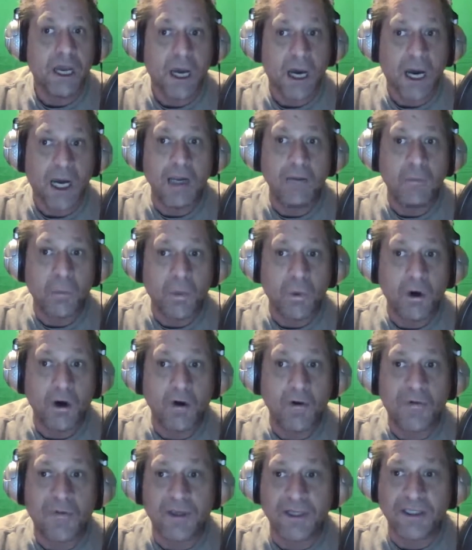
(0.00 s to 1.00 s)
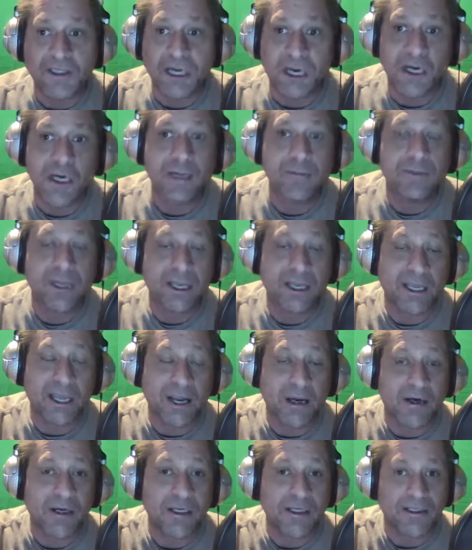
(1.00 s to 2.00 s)
I'm worth the time that
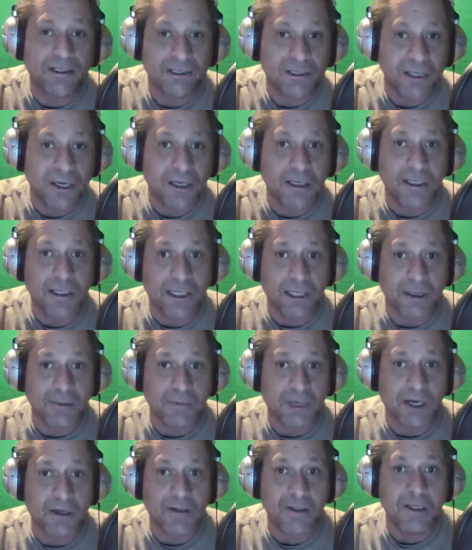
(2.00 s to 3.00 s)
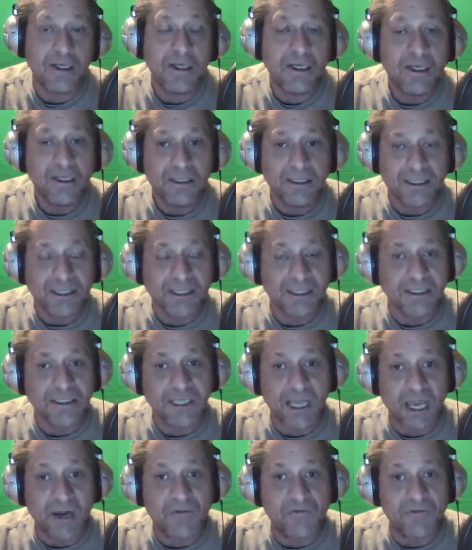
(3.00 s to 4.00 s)
Carrie is talking about to
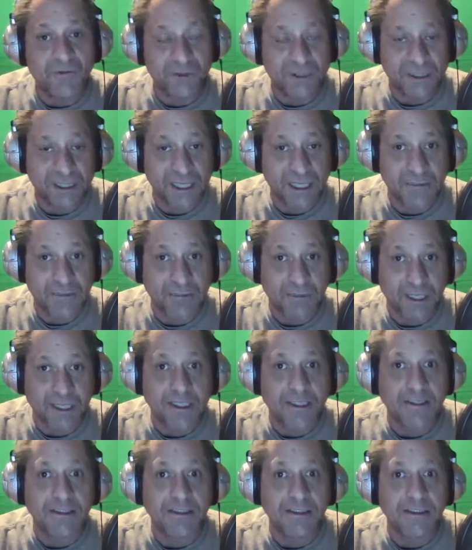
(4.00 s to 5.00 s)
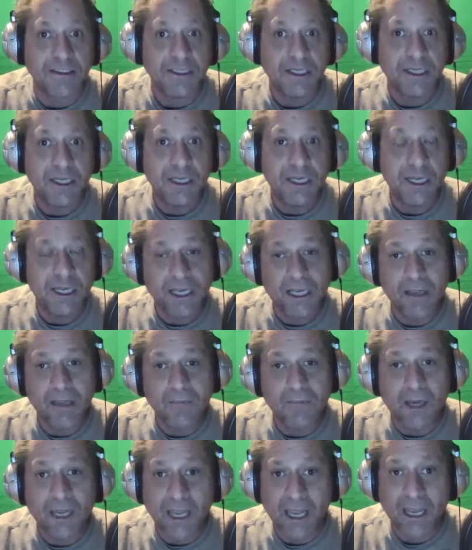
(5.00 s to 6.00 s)
sit down for 10 minutes and
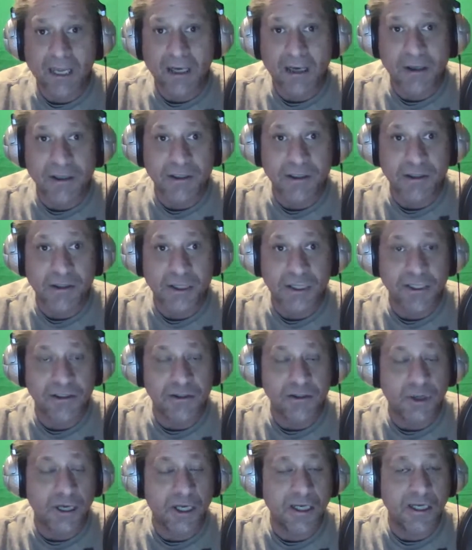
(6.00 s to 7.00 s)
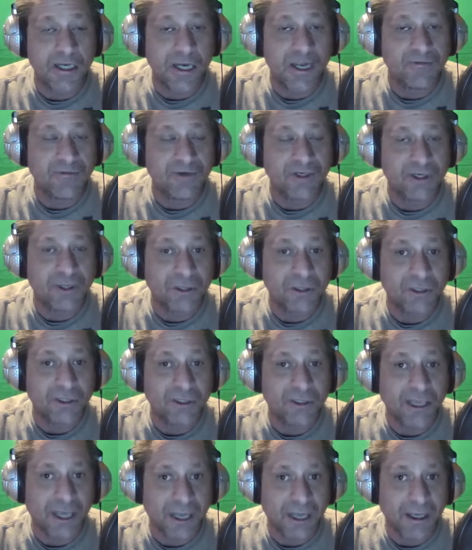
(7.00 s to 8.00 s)
get my head on straight so I can have a
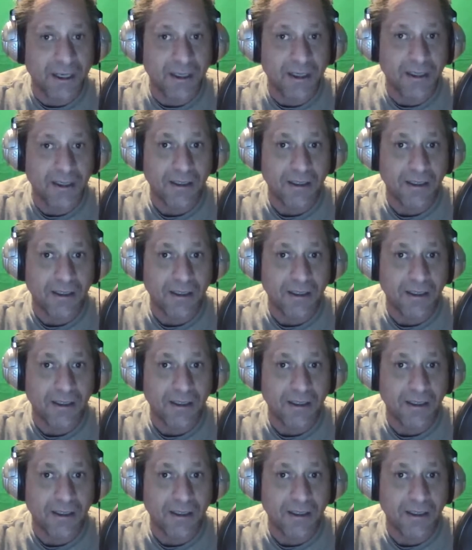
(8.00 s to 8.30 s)
good day.